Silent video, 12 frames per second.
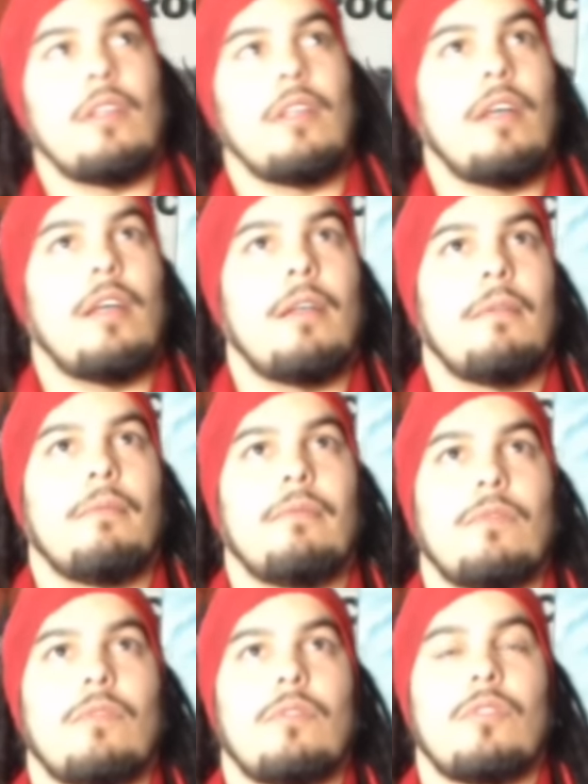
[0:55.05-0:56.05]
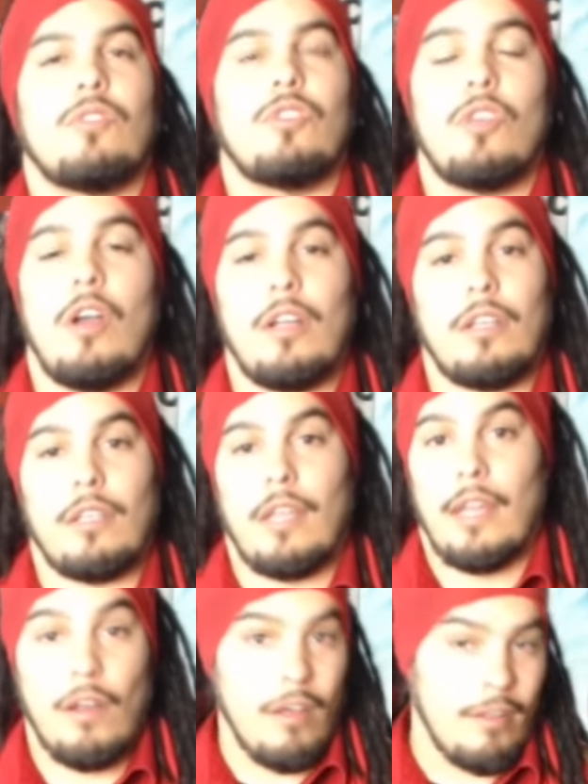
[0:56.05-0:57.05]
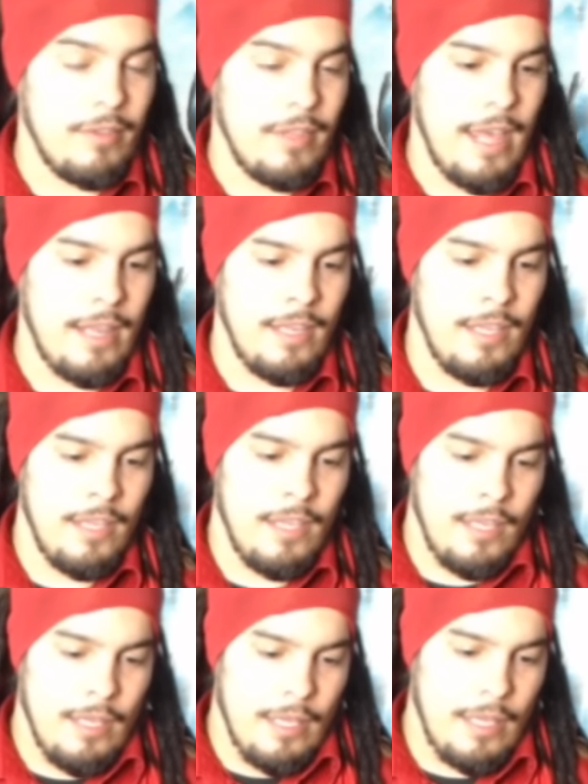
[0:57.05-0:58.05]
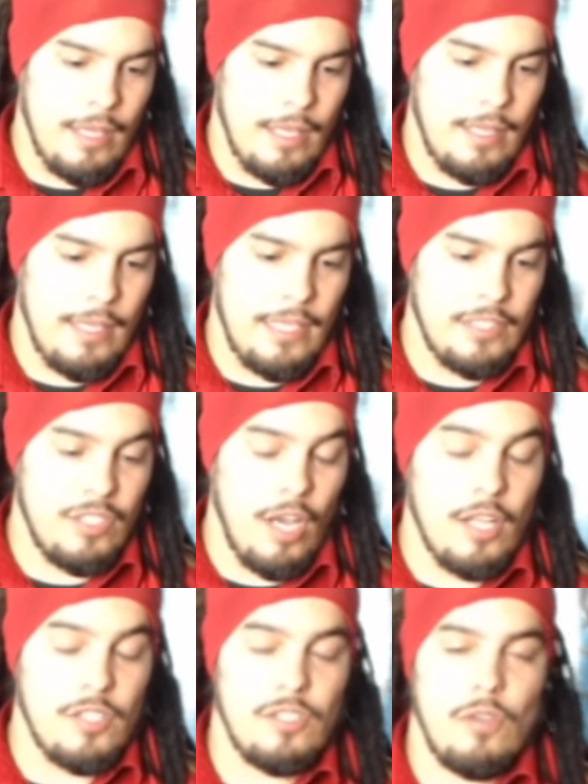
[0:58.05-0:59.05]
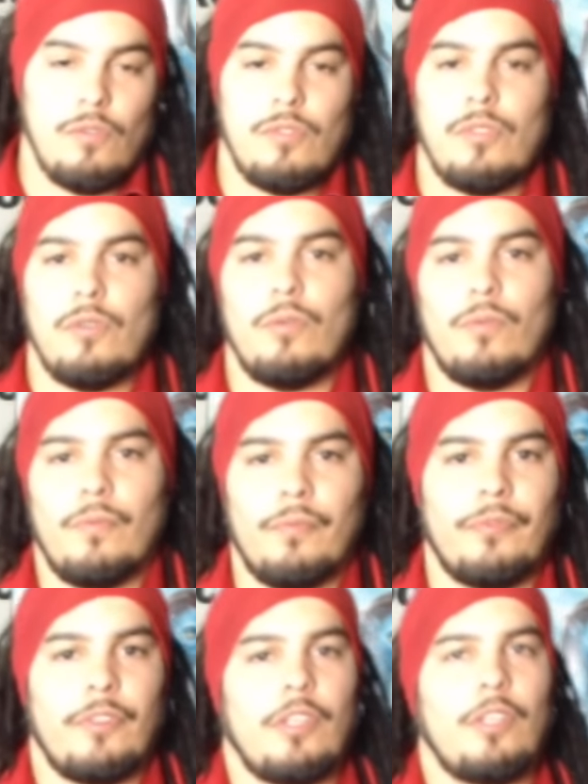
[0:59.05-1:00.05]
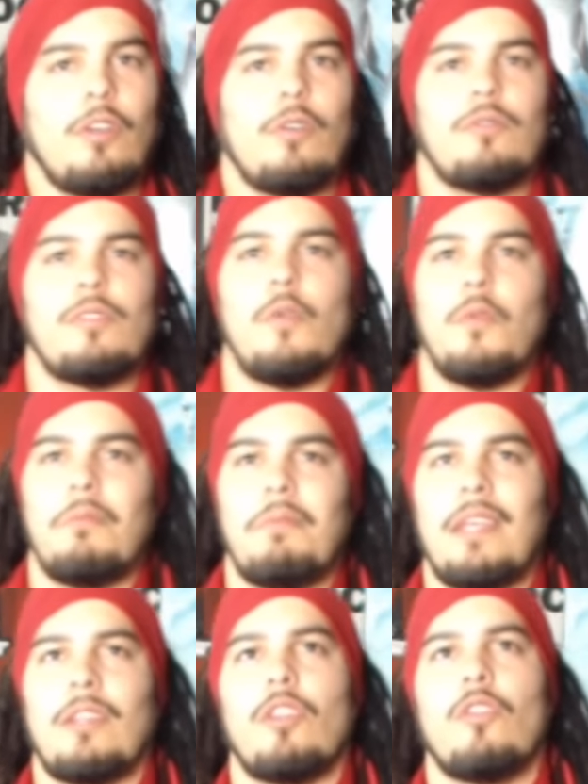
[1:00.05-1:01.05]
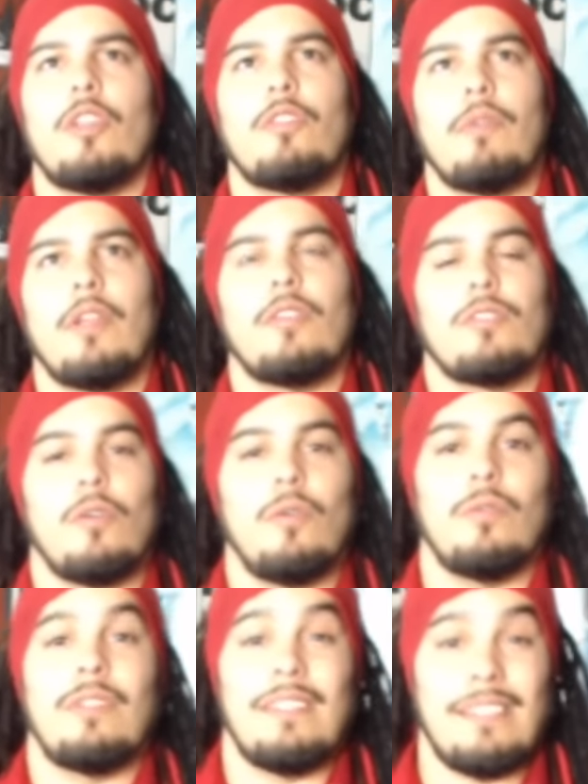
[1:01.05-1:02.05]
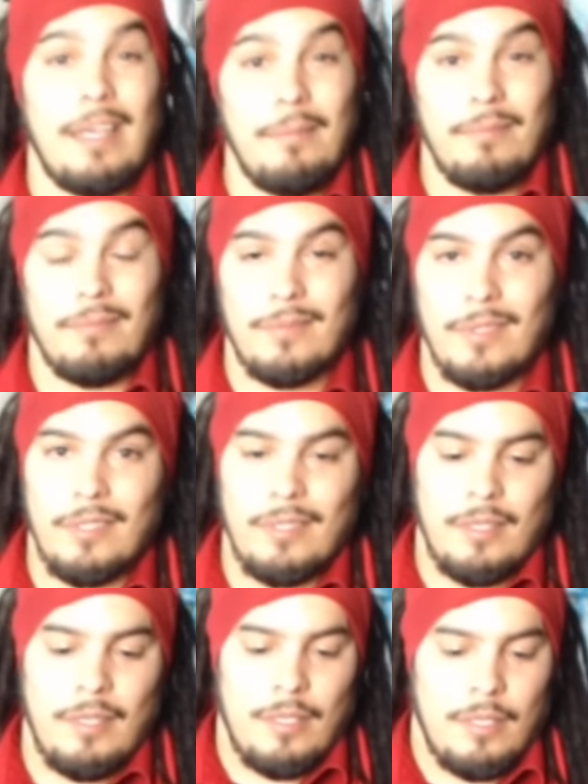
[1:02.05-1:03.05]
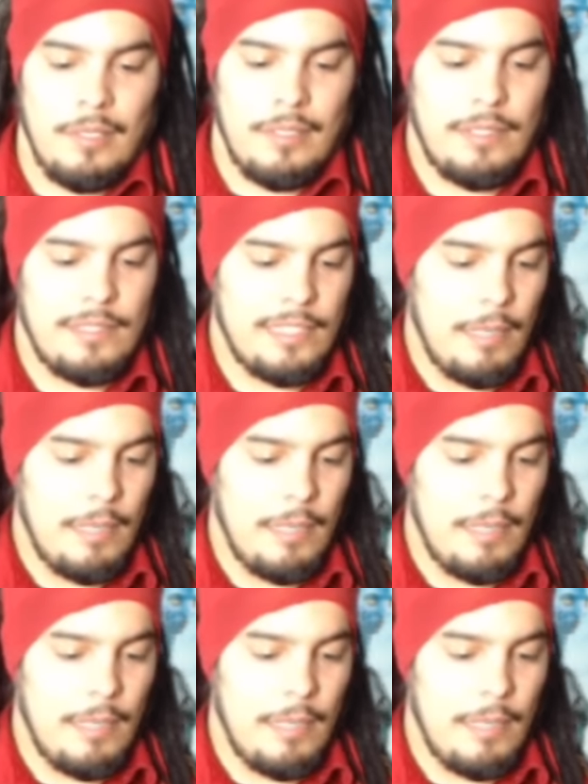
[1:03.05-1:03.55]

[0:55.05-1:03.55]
um, shocked and all that he's gone so soon. You know, someone being 33 years old, the same same